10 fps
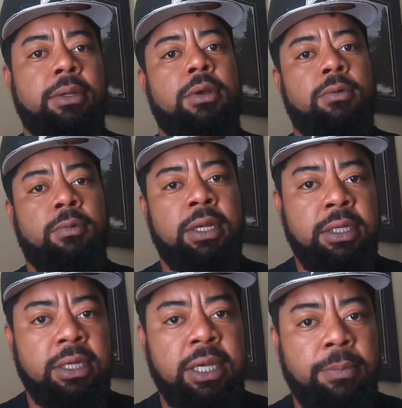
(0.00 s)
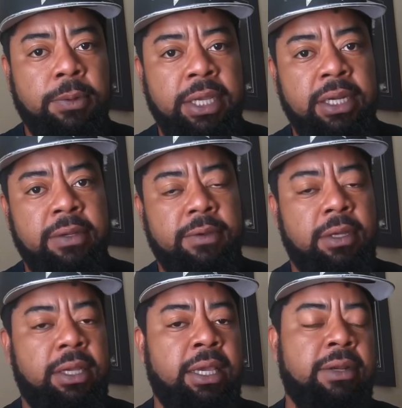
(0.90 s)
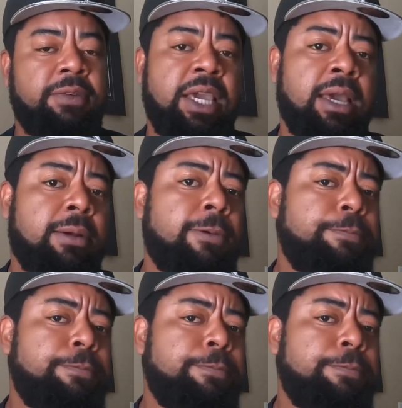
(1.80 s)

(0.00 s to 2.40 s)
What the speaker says: running a couple head of cattle.